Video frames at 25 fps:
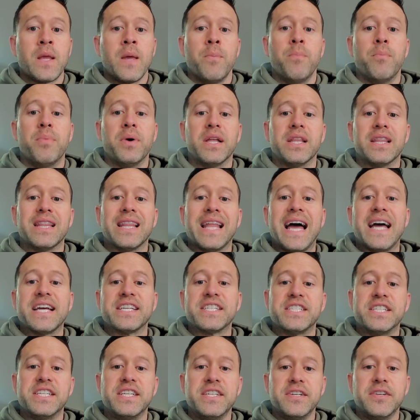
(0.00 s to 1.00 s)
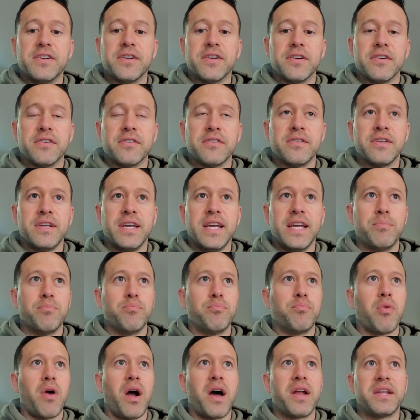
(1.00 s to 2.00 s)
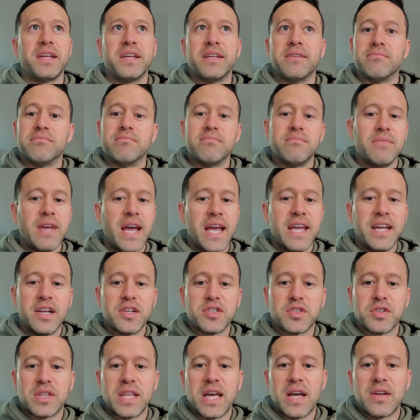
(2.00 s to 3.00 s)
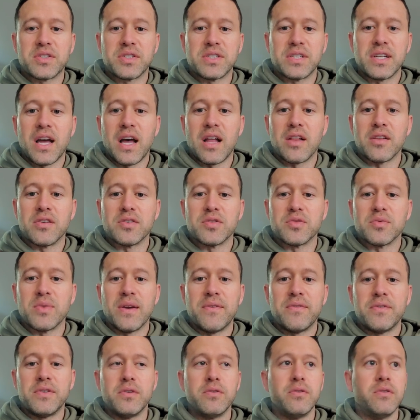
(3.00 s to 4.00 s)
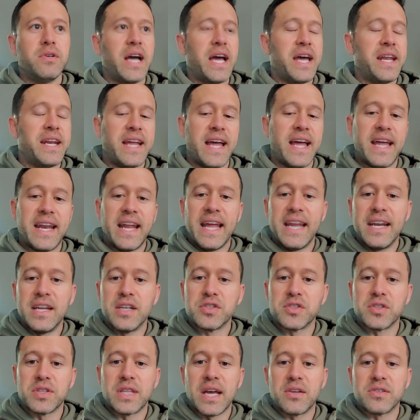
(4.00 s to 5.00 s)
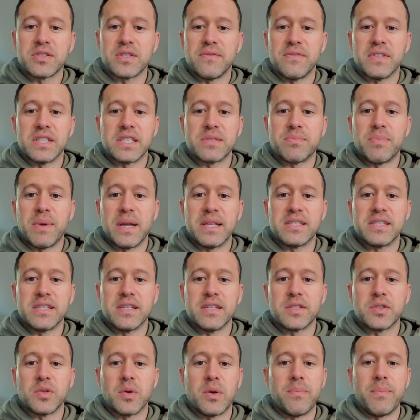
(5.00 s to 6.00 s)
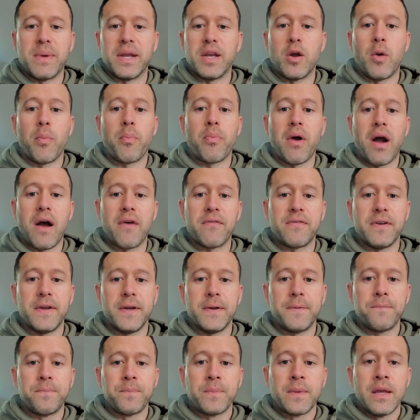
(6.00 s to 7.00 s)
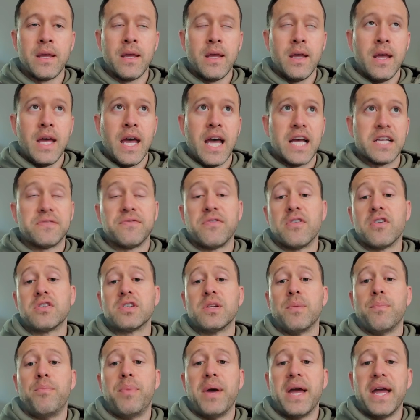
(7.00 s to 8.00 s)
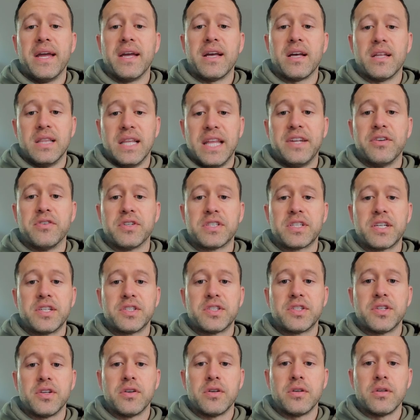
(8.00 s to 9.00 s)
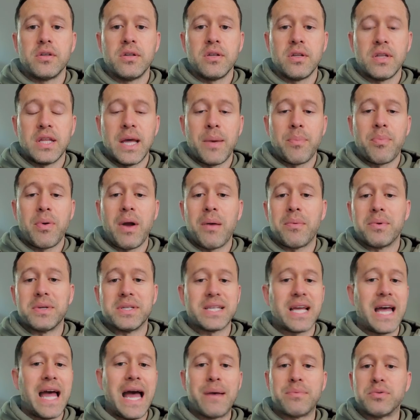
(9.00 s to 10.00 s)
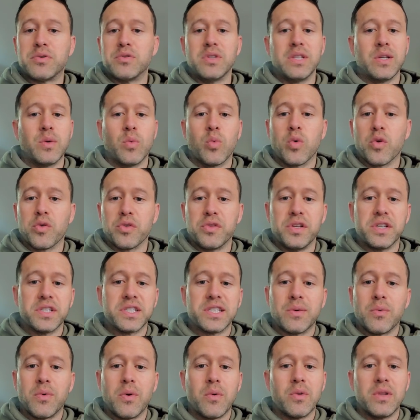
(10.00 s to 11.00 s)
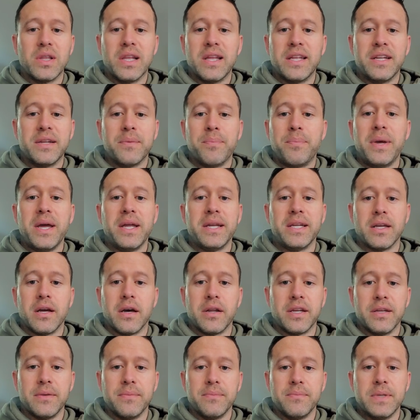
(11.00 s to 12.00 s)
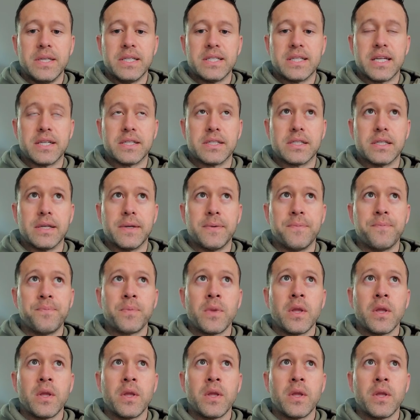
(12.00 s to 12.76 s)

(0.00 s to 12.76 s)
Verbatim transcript: But last year it brought in eight hundred thousand dollars revenue and it had eight hundred thousand of expenses, so it made no profit. As far as a bank, a lender is concerned, that property is absolutely worthless. They won't lend a penny on it, essentially.